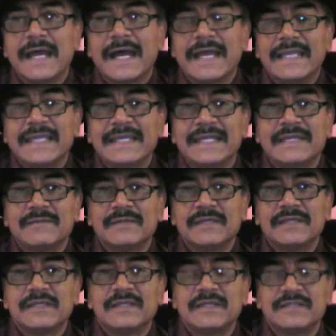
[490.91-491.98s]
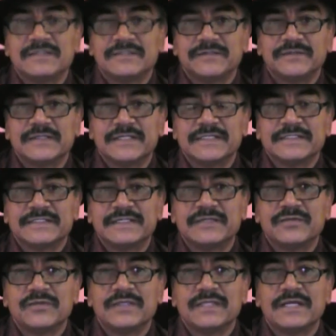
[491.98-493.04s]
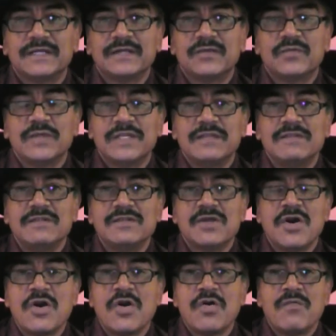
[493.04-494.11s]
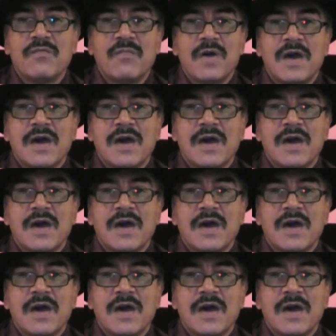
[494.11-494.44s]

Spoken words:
I came in here to United States with no